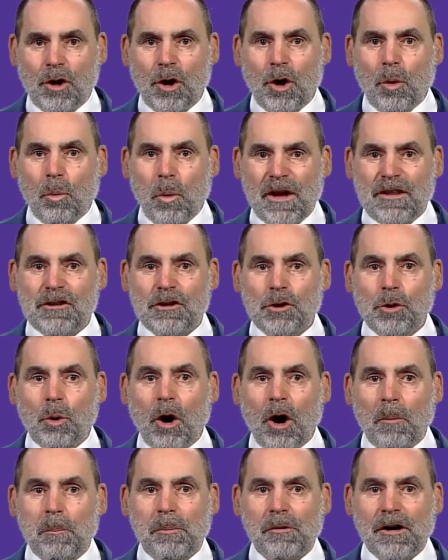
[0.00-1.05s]
Whether you
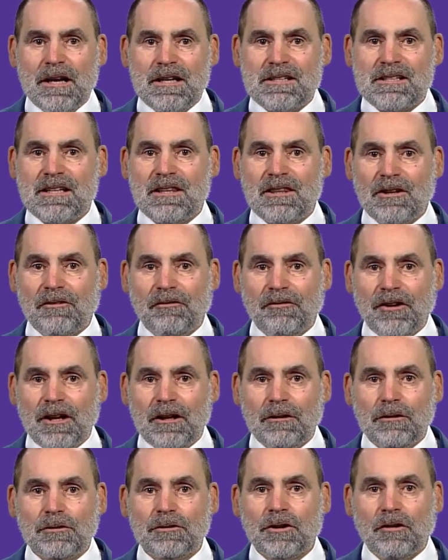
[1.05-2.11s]
operate in the
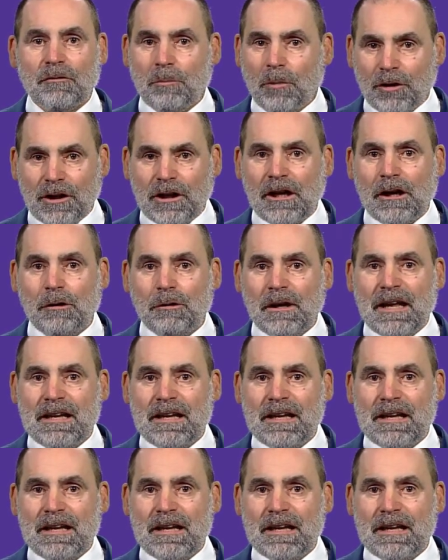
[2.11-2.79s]
field of monoclonal